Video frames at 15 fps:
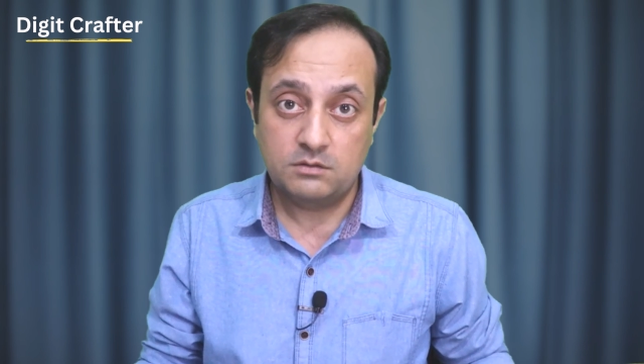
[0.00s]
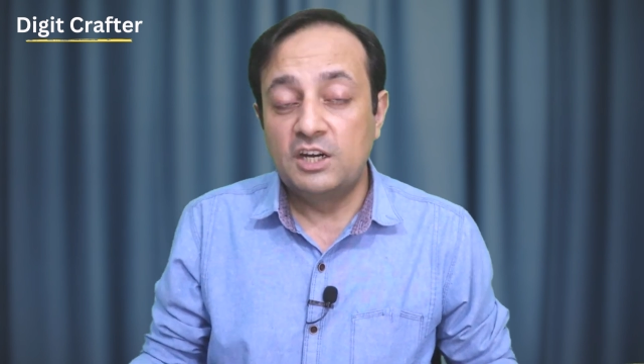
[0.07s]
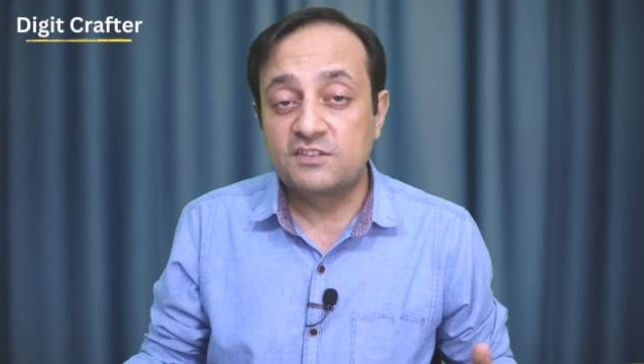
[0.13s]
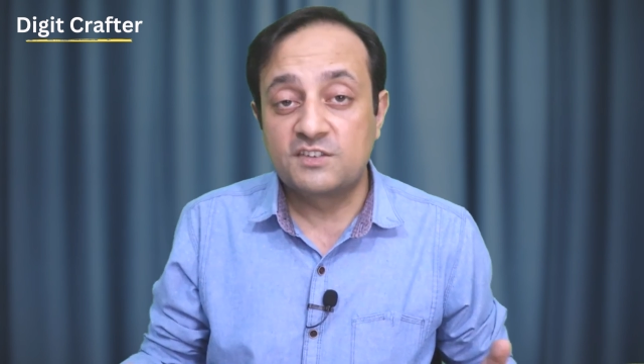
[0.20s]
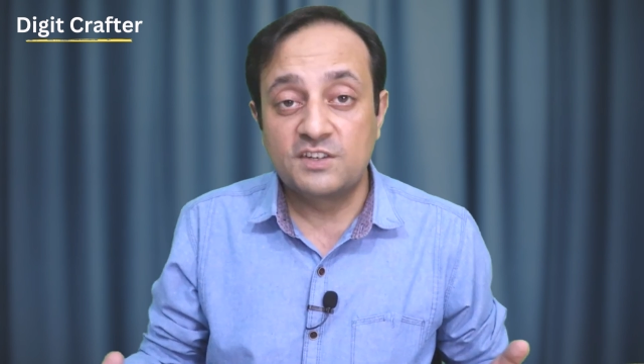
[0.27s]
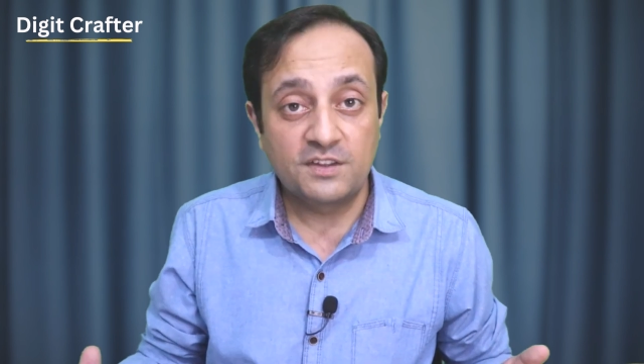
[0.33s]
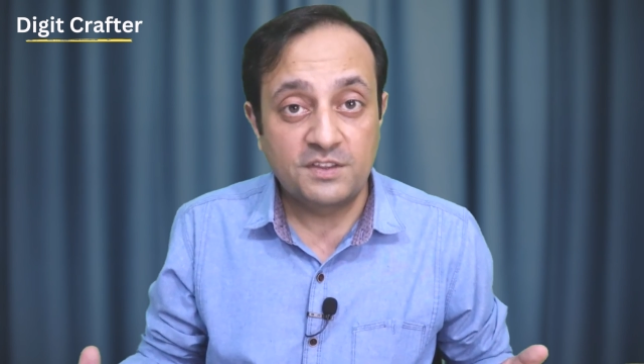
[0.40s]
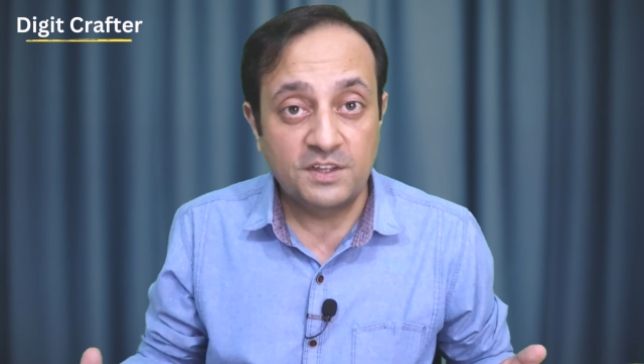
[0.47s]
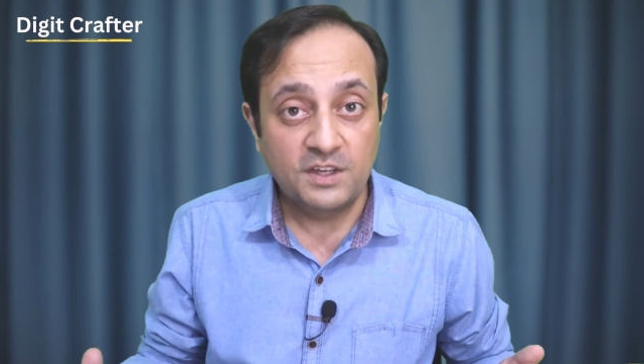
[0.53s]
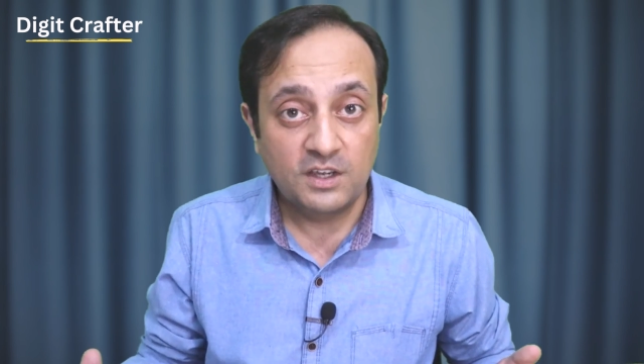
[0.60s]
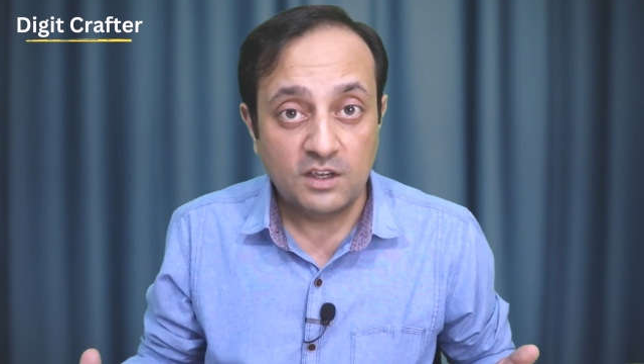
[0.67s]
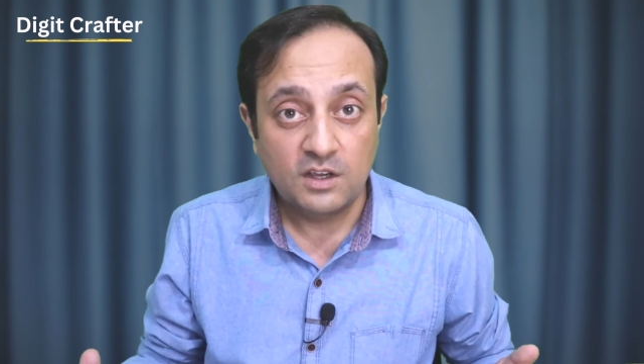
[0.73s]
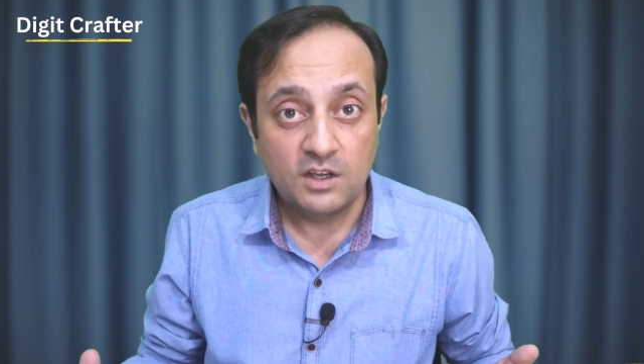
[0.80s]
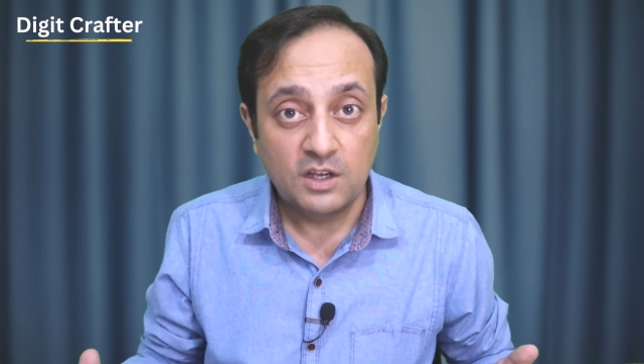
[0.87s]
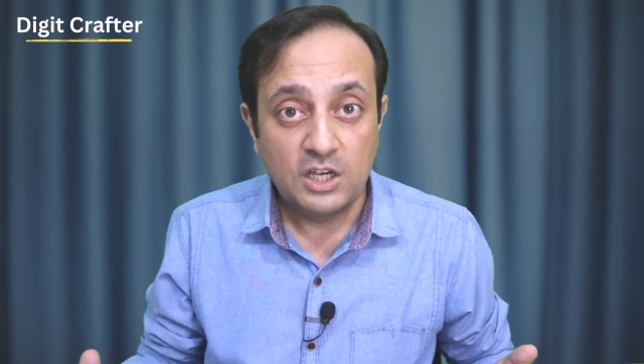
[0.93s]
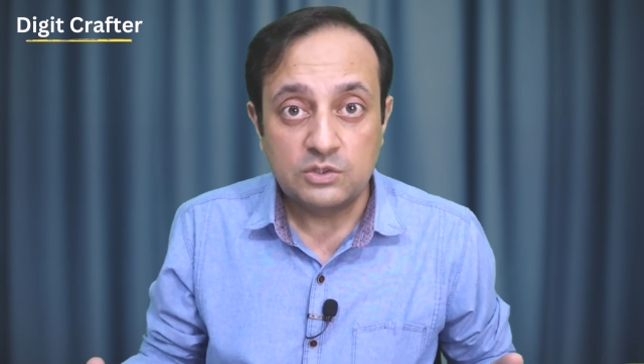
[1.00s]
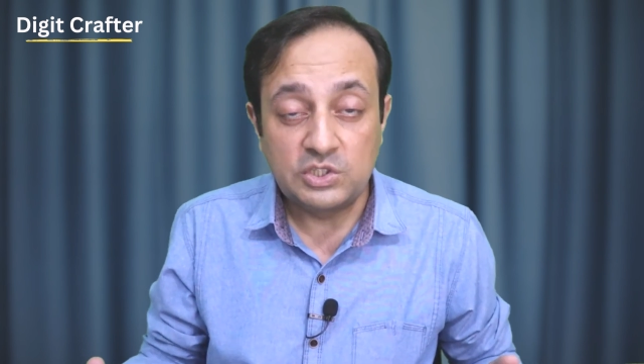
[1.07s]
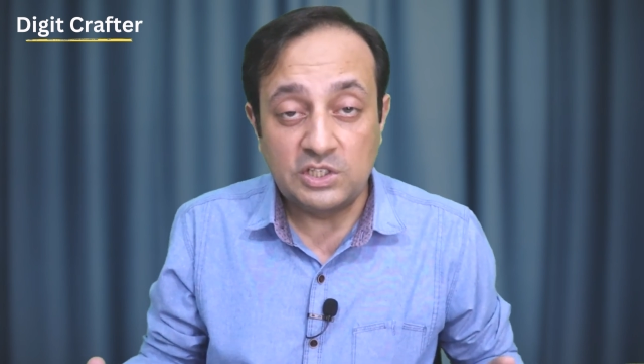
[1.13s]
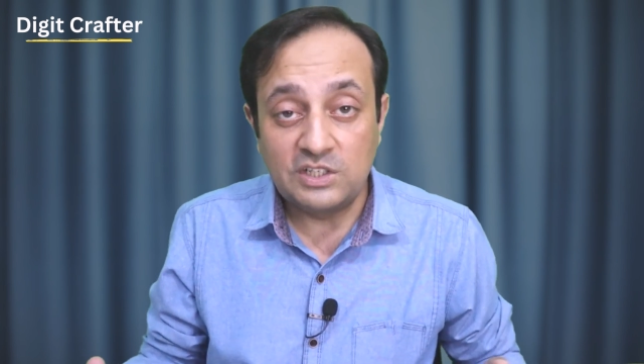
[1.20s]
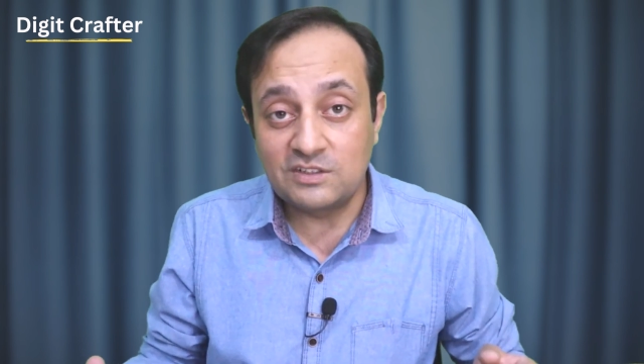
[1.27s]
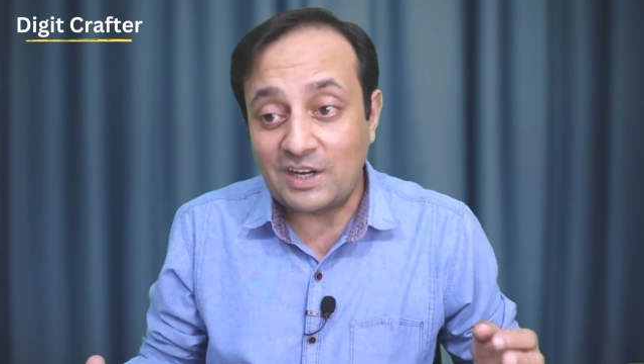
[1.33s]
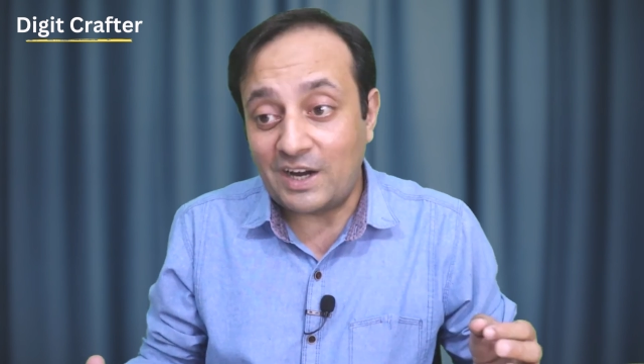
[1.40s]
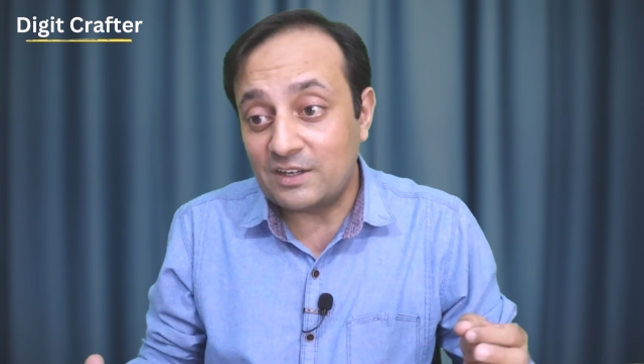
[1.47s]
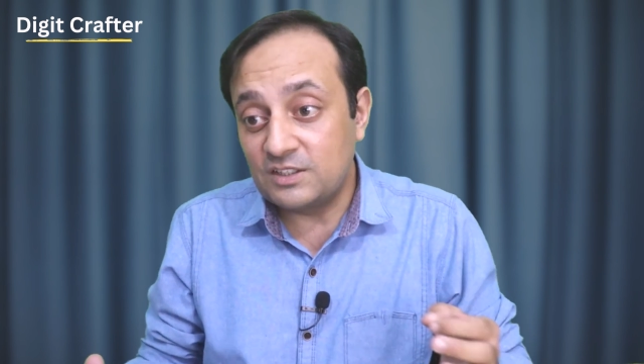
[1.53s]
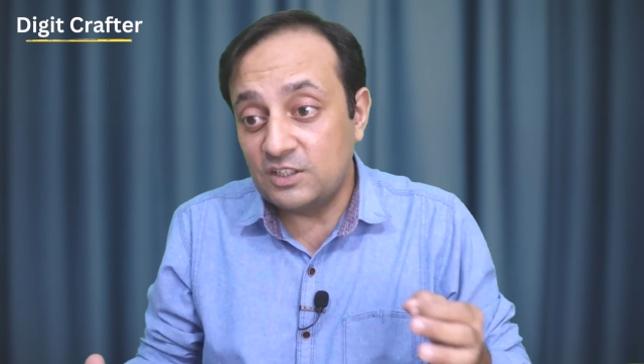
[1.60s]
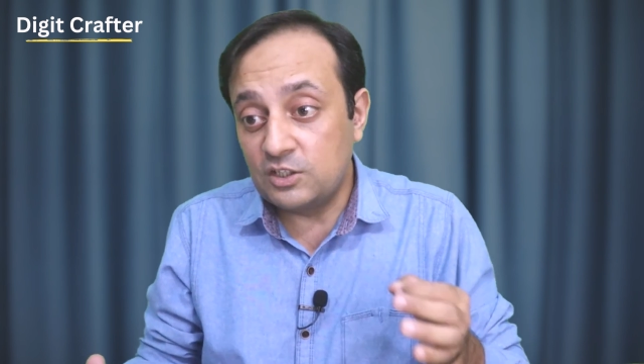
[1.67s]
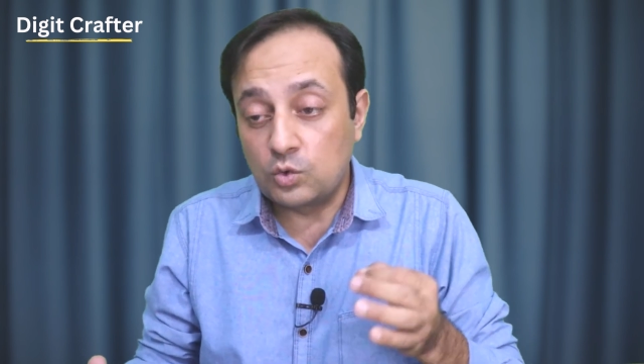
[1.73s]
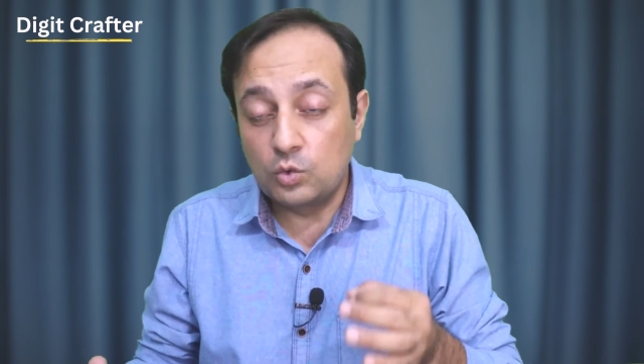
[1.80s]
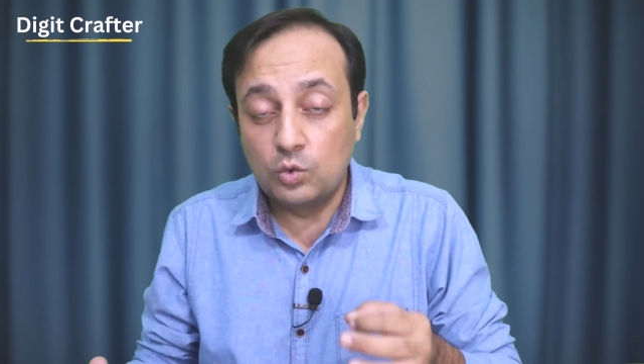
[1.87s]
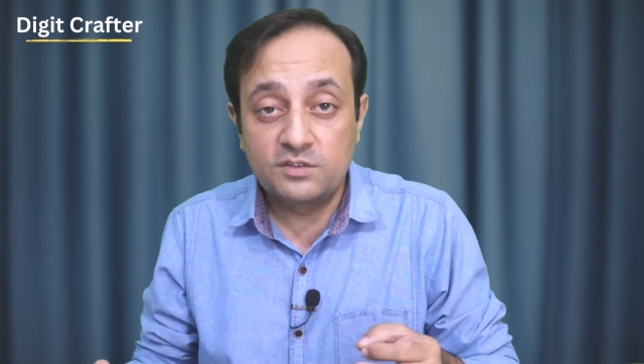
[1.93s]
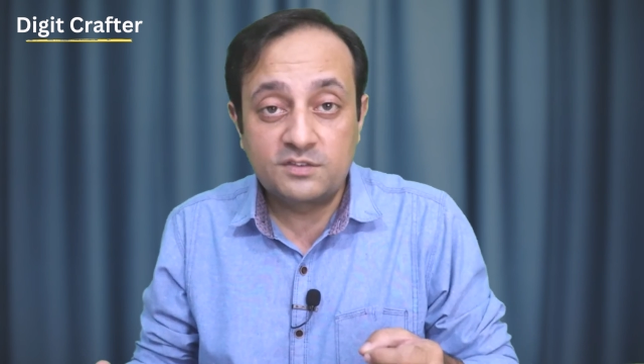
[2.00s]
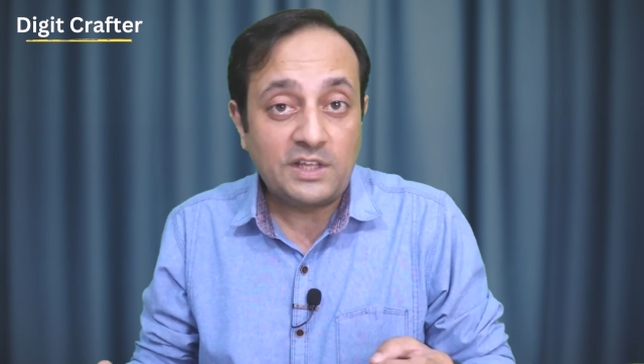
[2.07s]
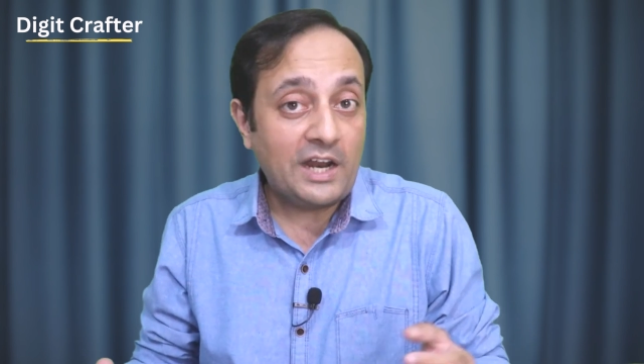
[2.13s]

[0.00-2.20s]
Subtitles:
It's nothing. These are the tools